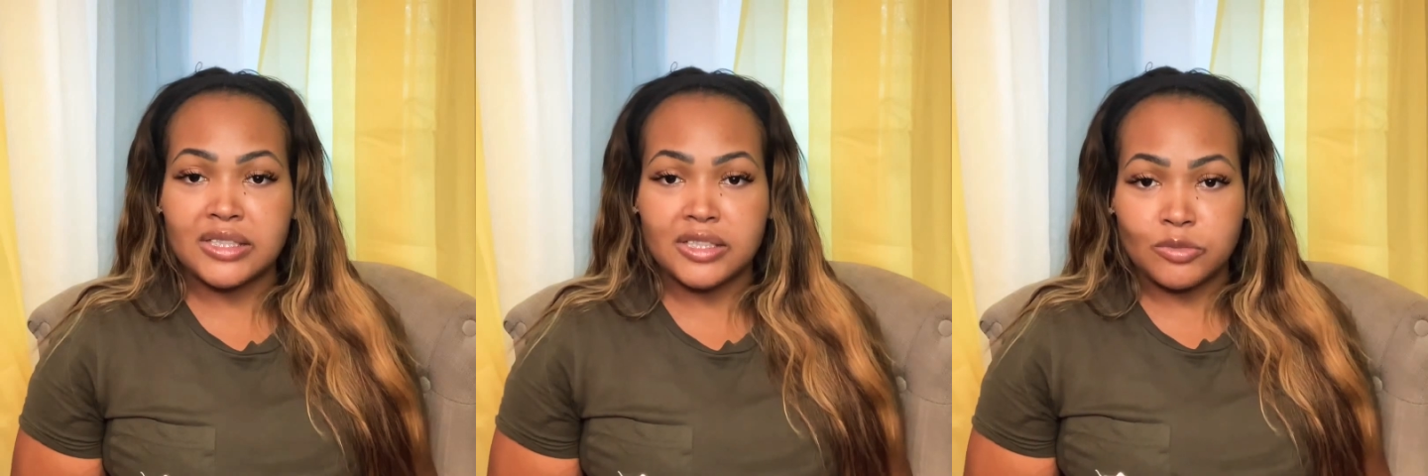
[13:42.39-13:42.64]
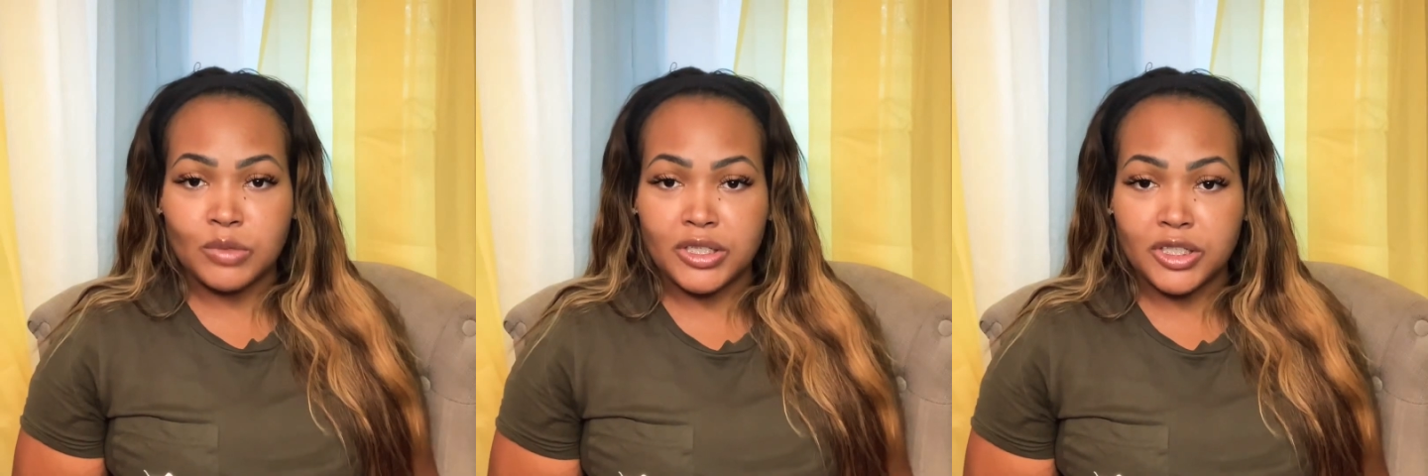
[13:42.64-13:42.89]

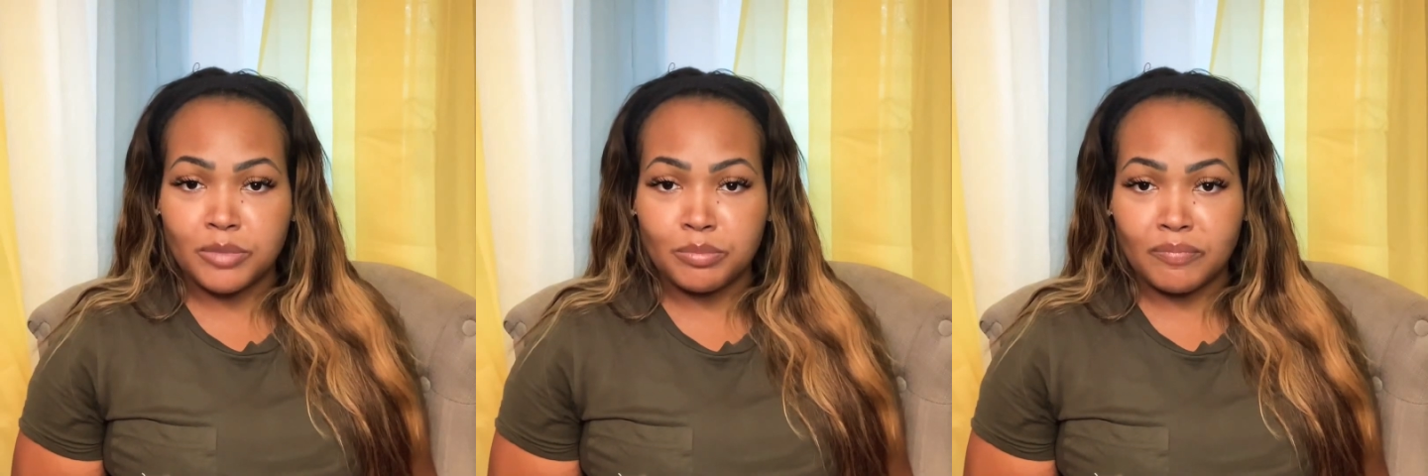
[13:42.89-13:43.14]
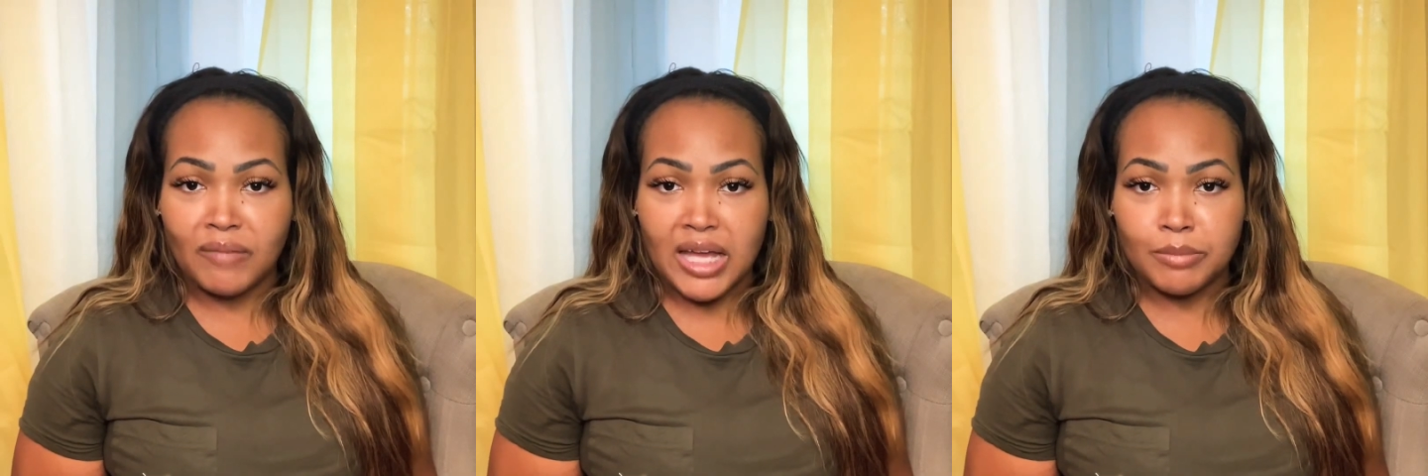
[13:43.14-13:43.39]
these wasn't nothing
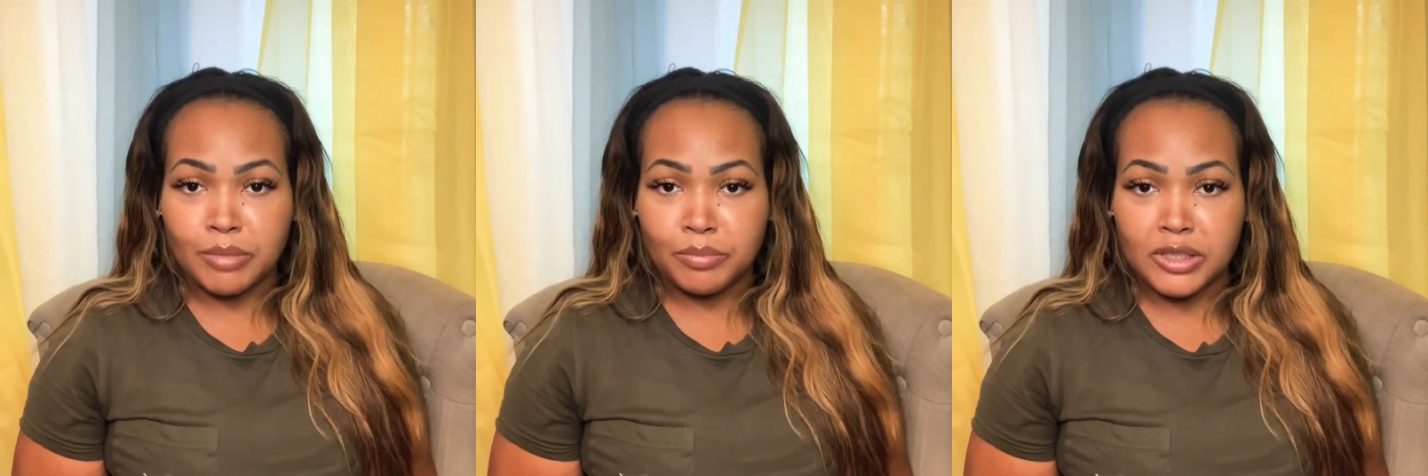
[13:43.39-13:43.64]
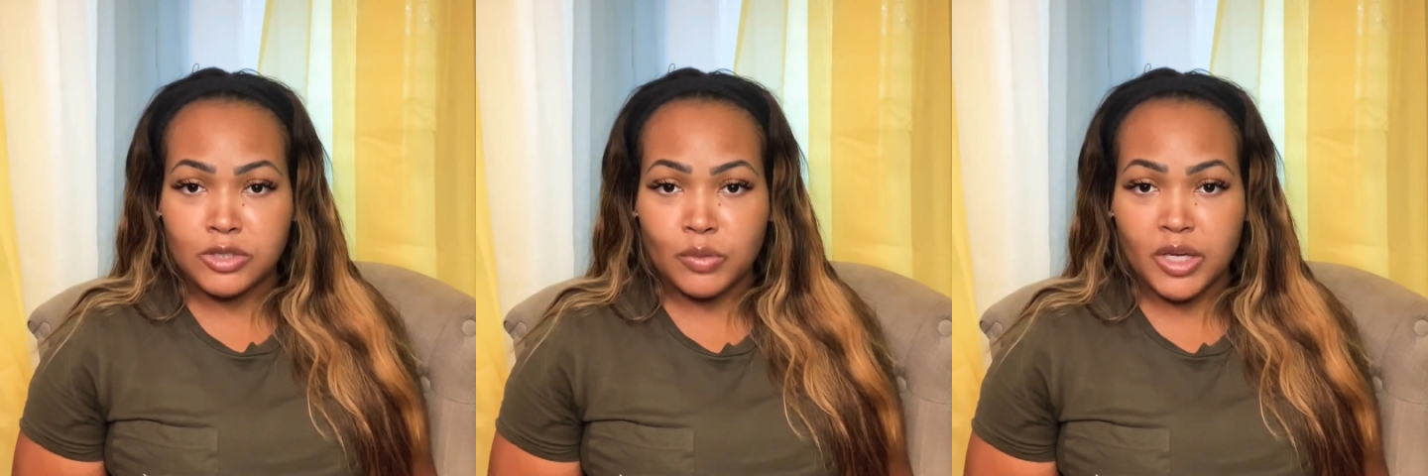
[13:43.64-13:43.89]
but vitamin
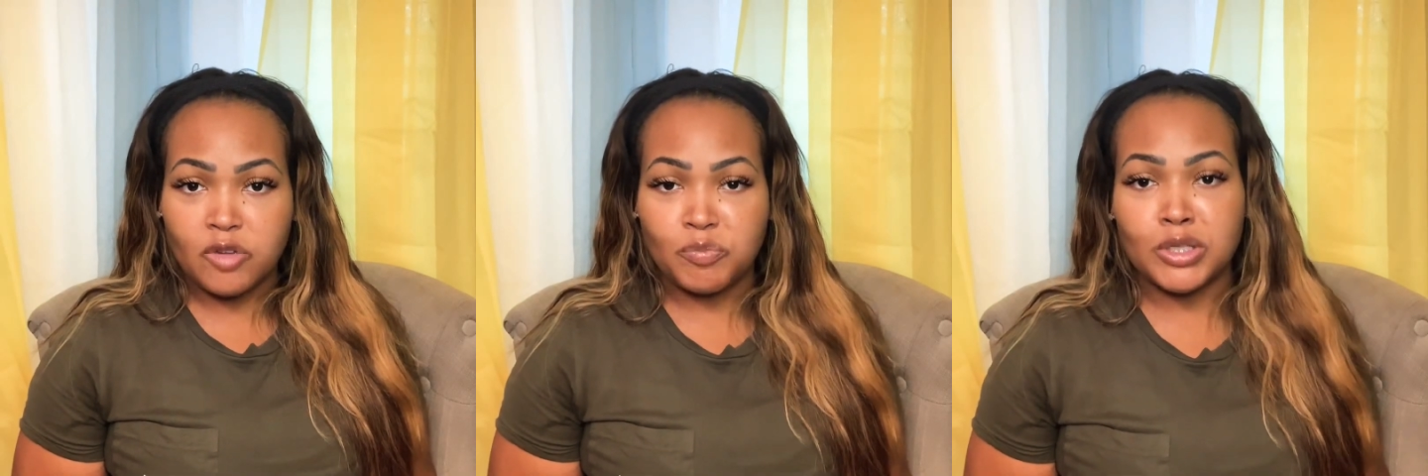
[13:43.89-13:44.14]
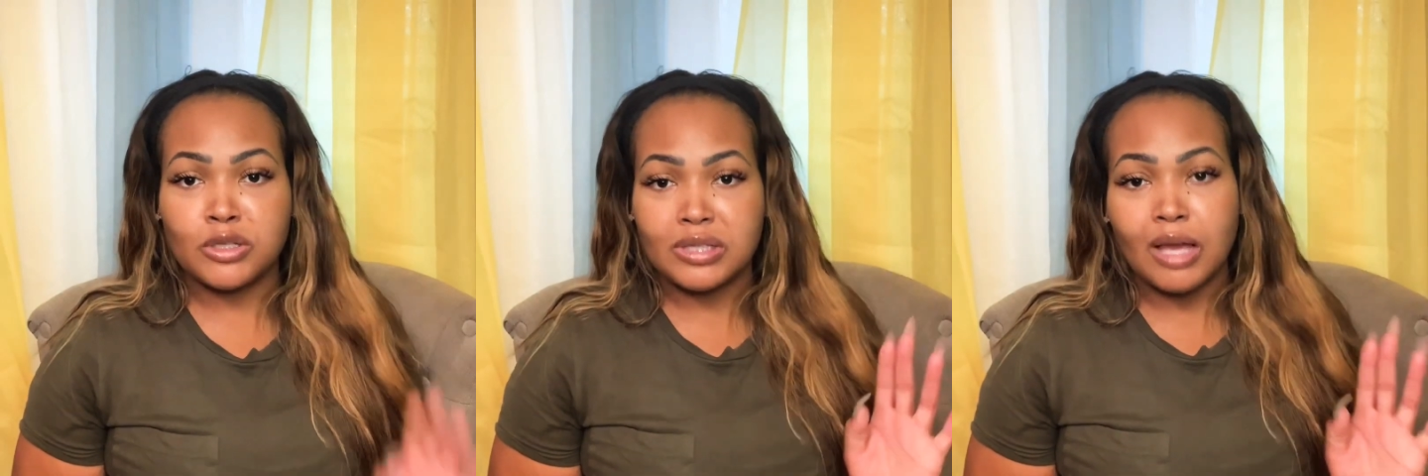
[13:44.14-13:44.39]
B12
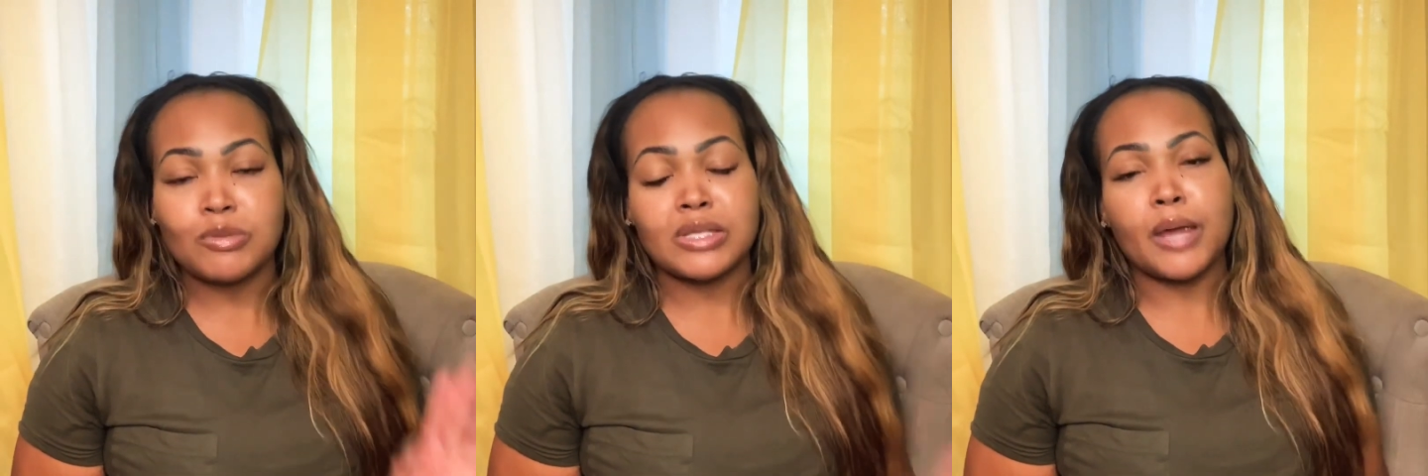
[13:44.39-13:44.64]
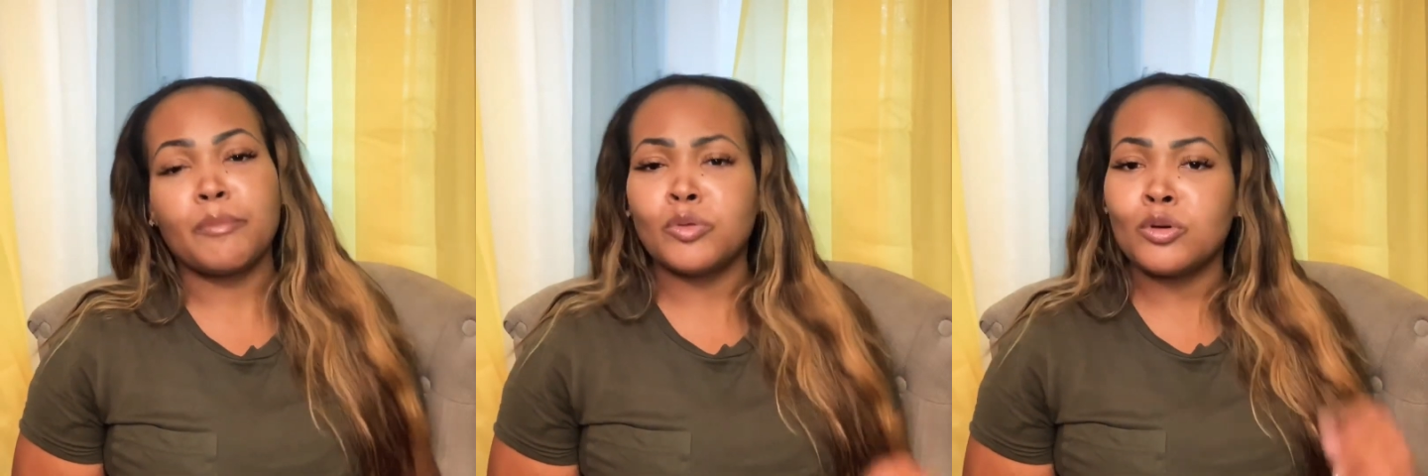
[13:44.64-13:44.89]
pills, I was
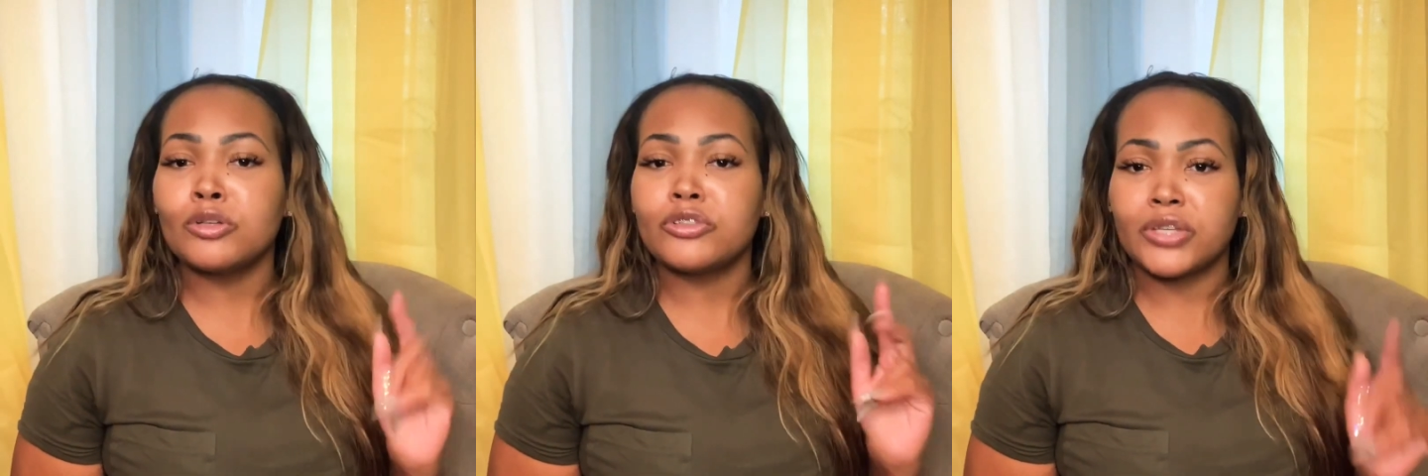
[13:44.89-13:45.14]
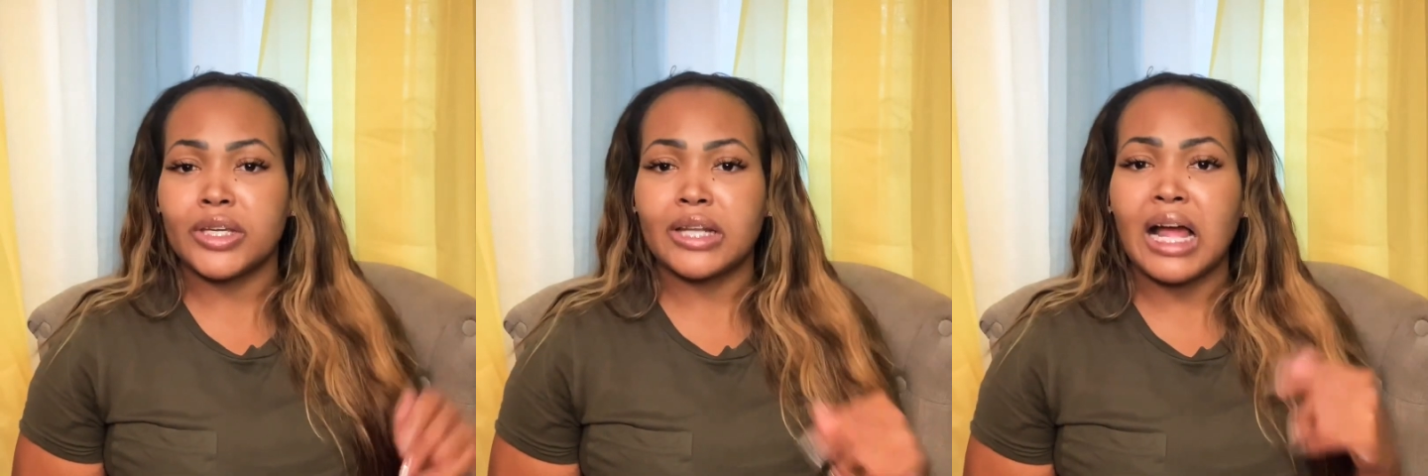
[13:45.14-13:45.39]
like,
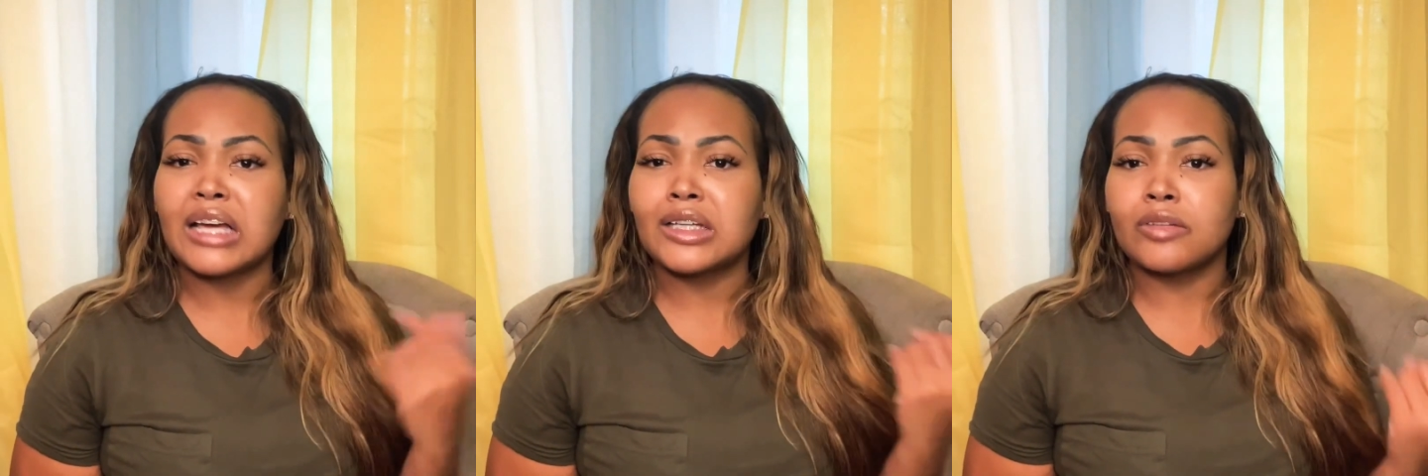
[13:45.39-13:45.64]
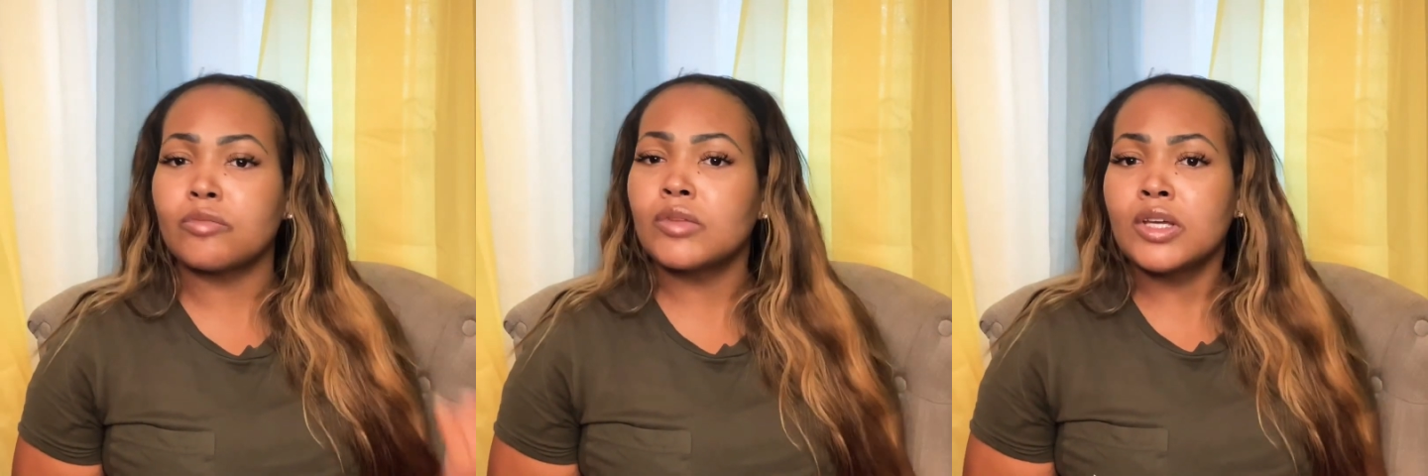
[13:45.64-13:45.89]
bullshit. I could have